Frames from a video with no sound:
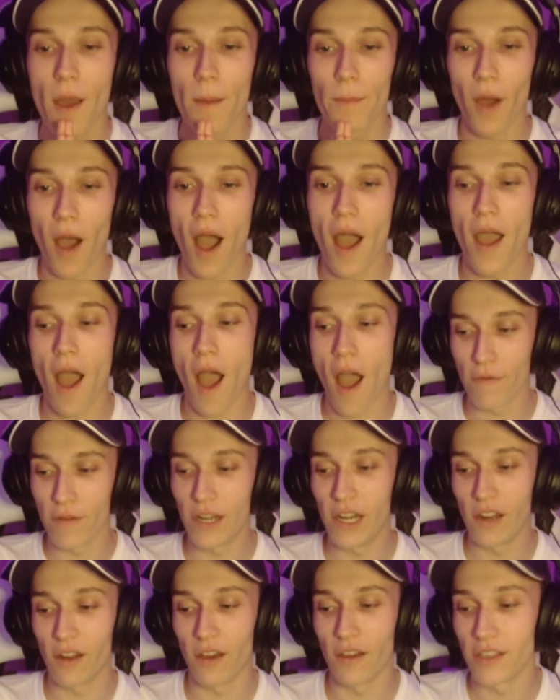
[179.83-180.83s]
but I
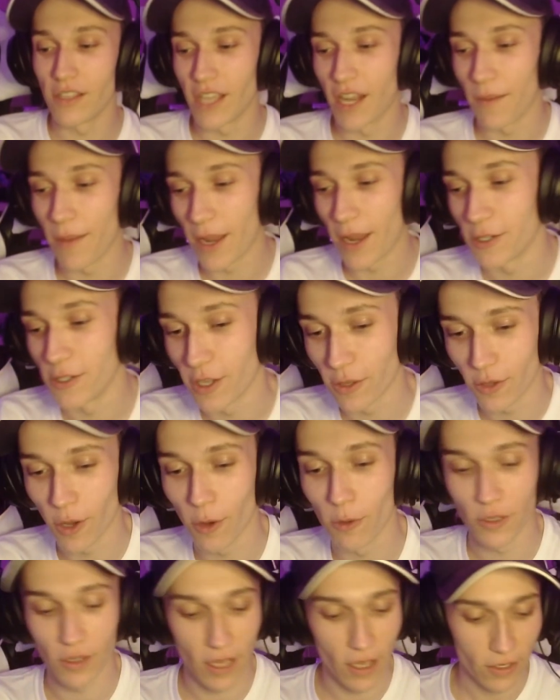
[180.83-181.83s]
really like these animations, I
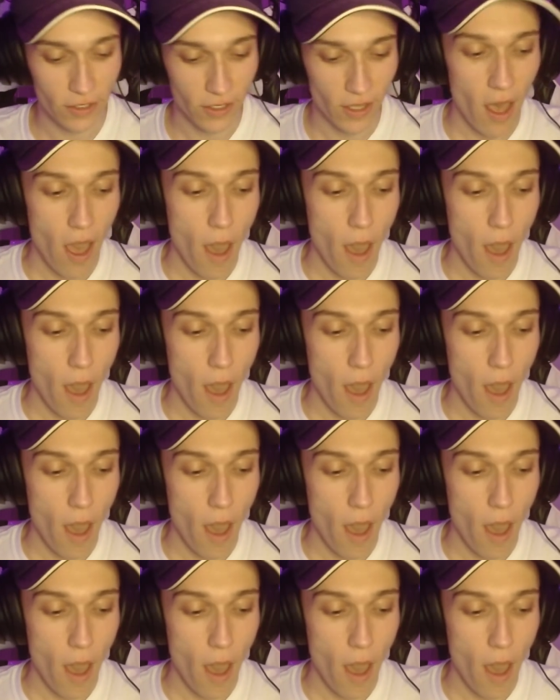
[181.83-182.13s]
told you this,